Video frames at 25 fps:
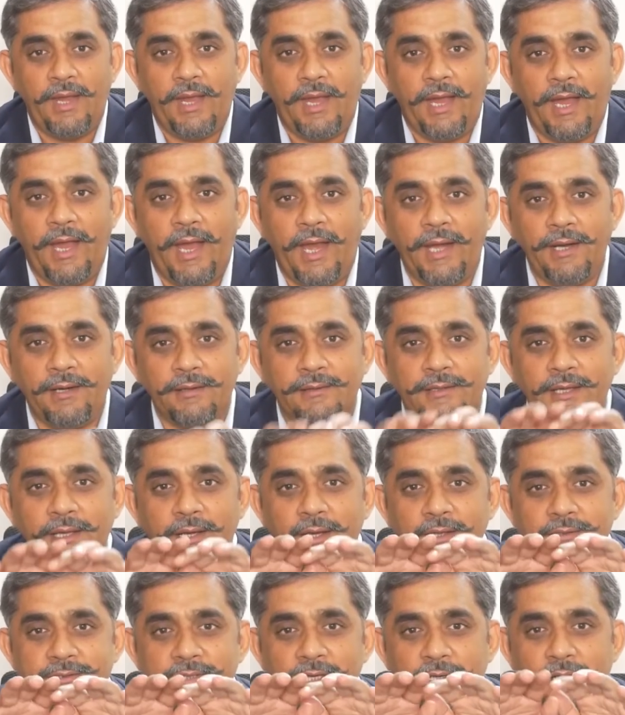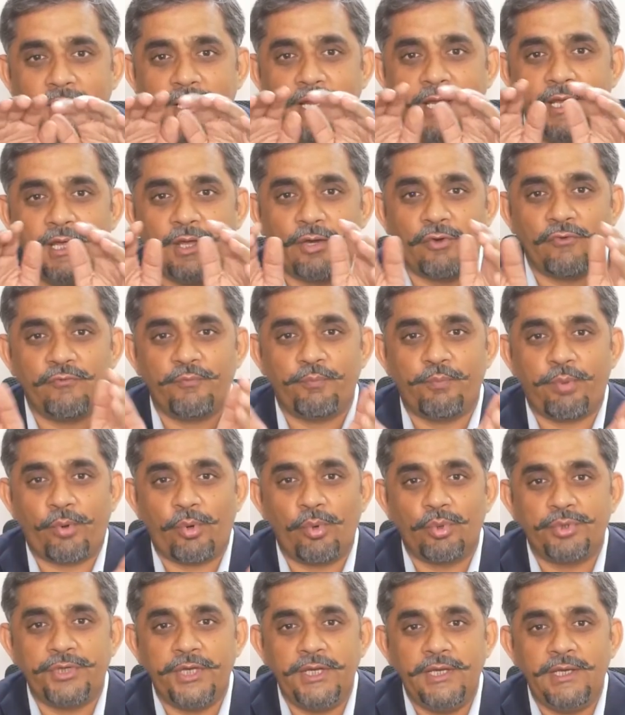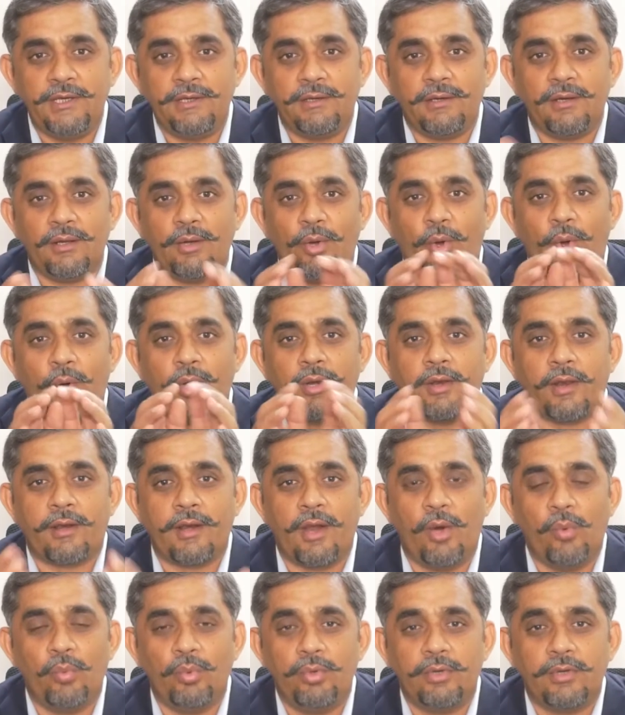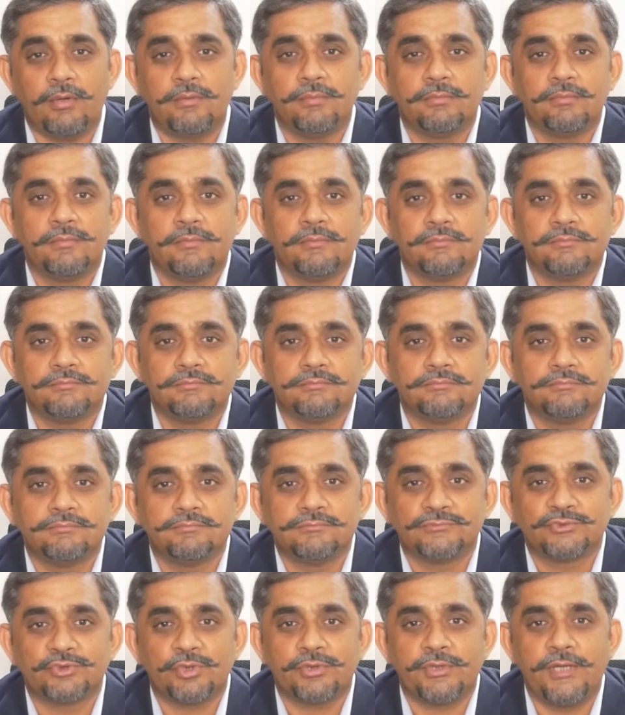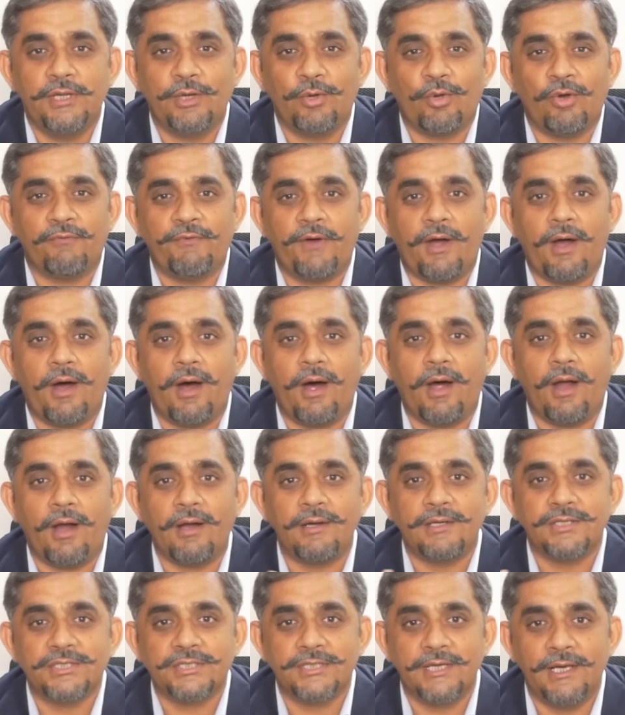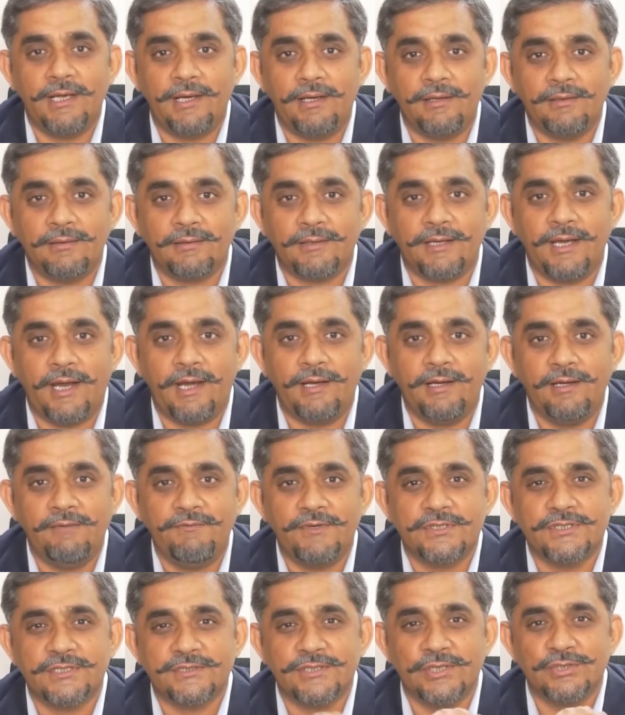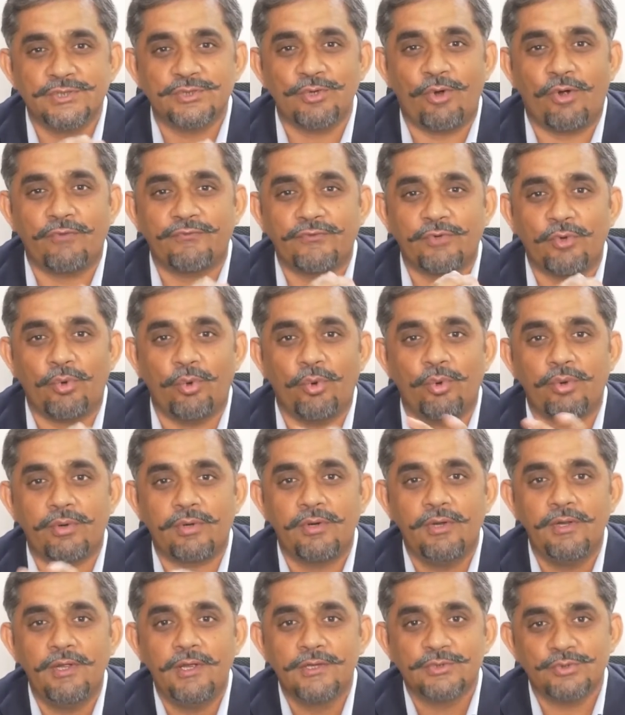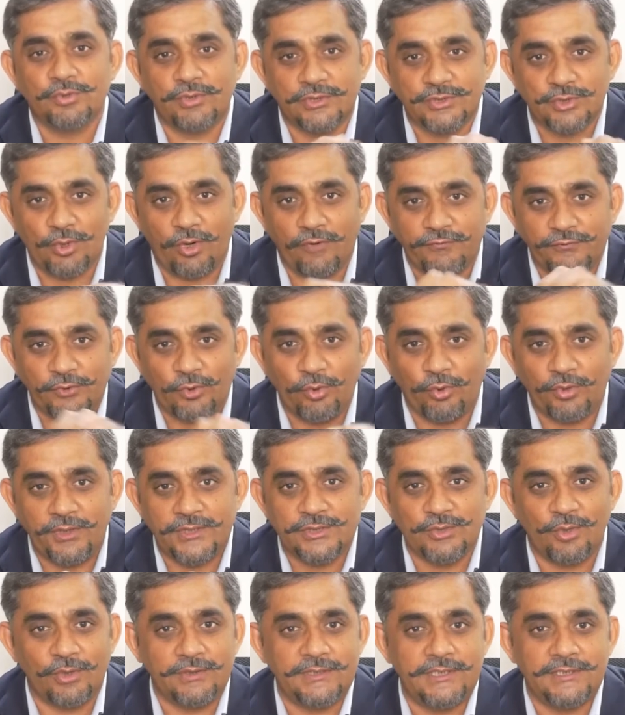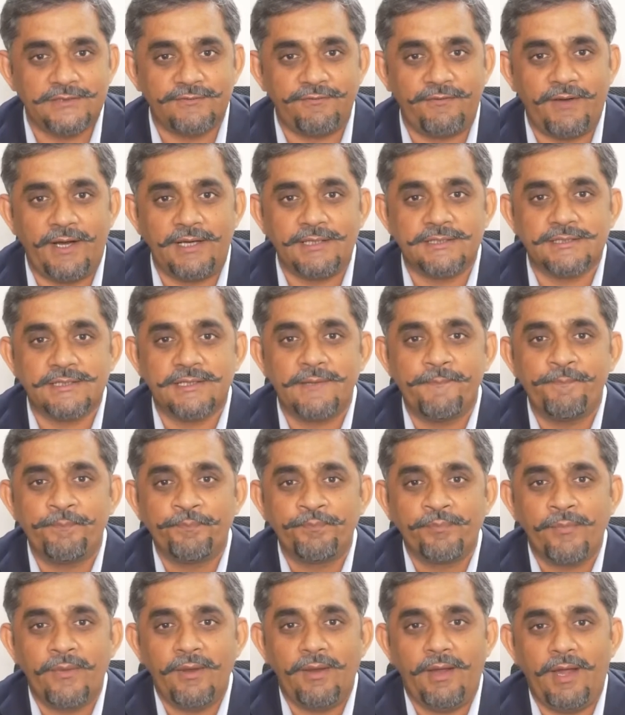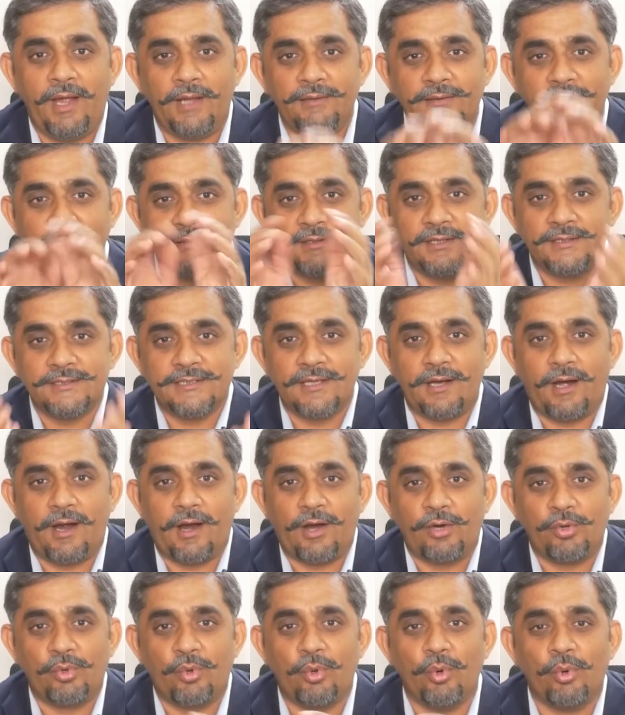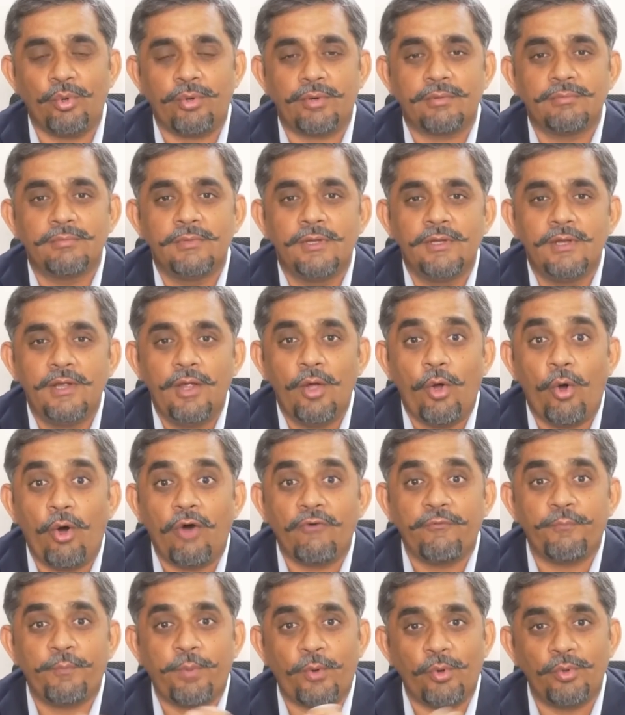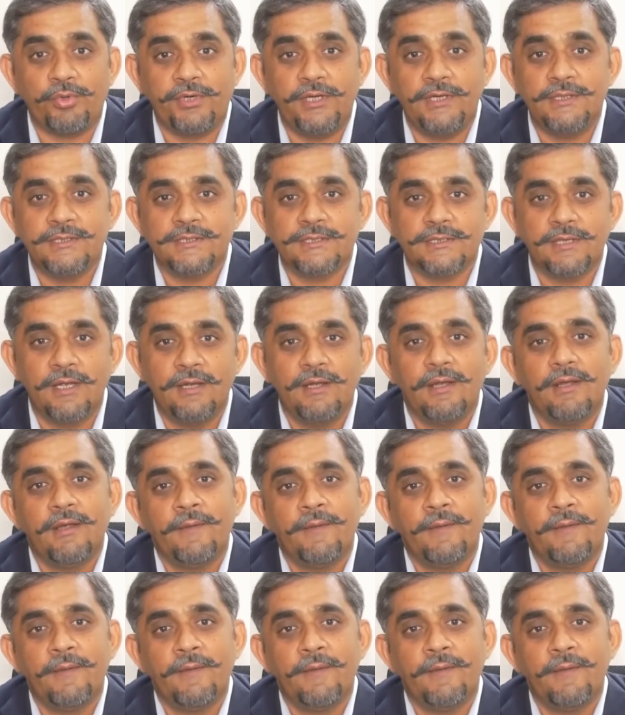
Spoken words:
And there is a layer of protein all around. So think of a hard shell candy which has a soft core. So the soft core is all these fats, and then there is a hard core of proteins.